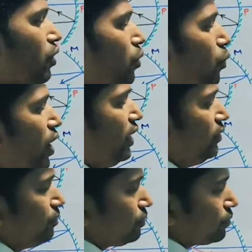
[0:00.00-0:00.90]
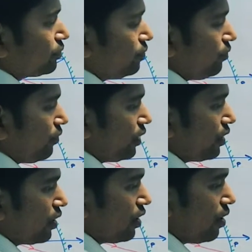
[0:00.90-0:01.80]
one
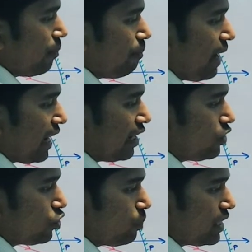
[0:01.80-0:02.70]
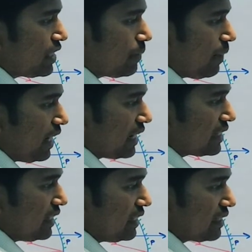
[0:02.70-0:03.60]
parallel to principal
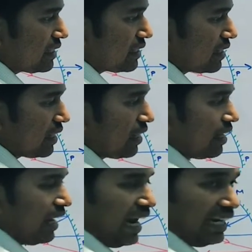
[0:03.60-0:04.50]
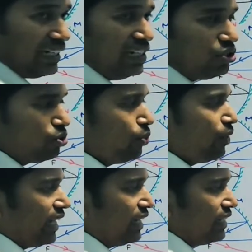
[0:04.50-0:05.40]
axis. At least two we
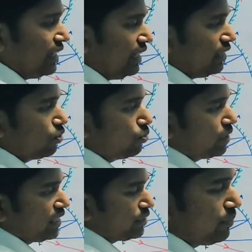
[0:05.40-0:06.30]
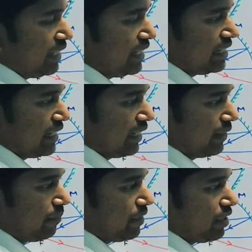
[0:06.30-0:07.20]
can take, two rays can take,
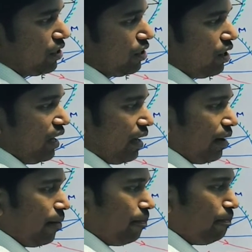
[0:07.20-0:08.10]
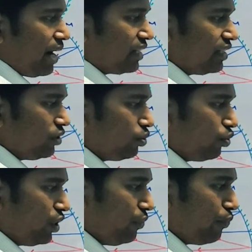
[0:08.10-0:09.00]
passing through
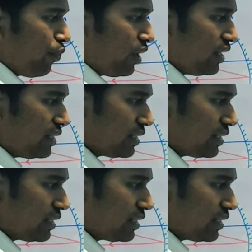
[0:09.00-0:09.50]
the focus,